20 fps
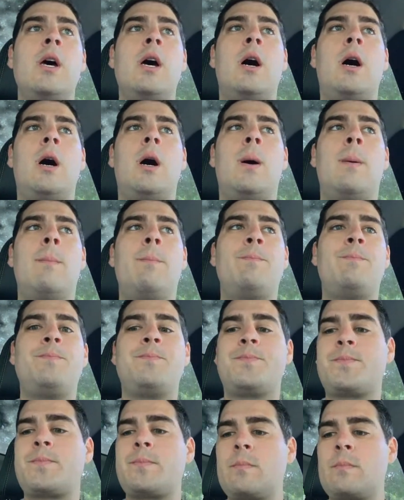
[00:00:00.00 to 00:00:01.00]

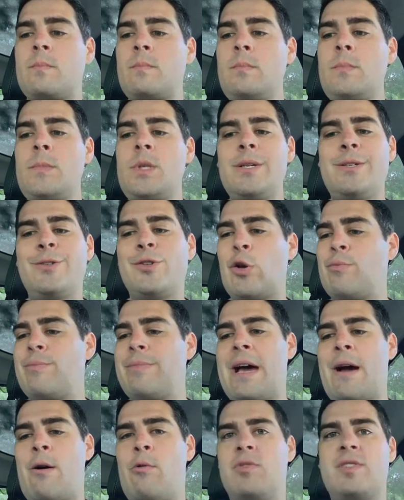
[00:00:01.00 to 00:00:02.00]
So
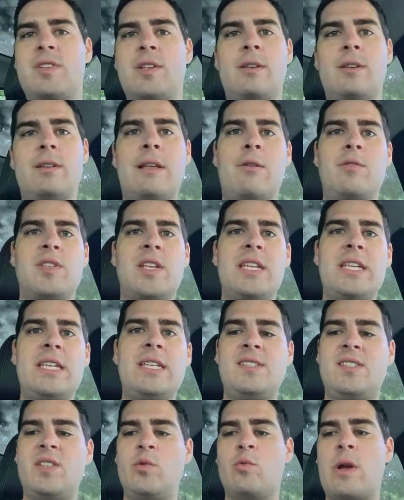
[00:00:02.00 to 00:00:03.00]
that was an
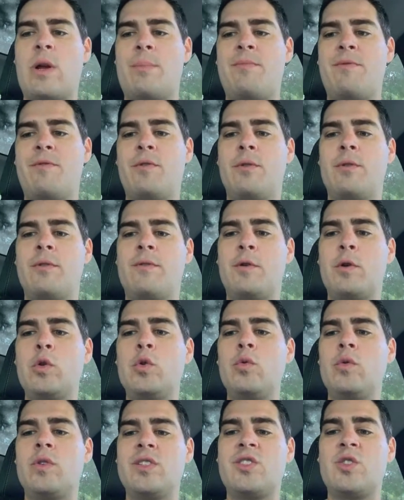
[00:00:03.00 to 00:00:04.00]
easy rep for
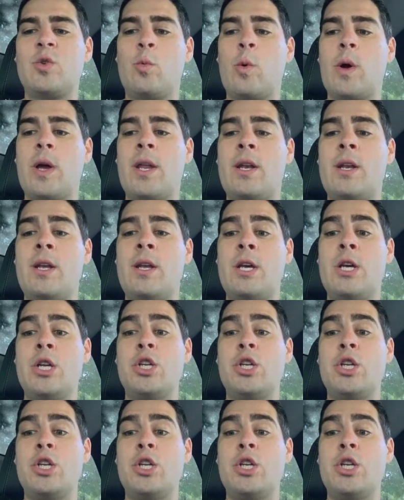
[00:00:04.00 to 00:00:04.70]
Lucas to win.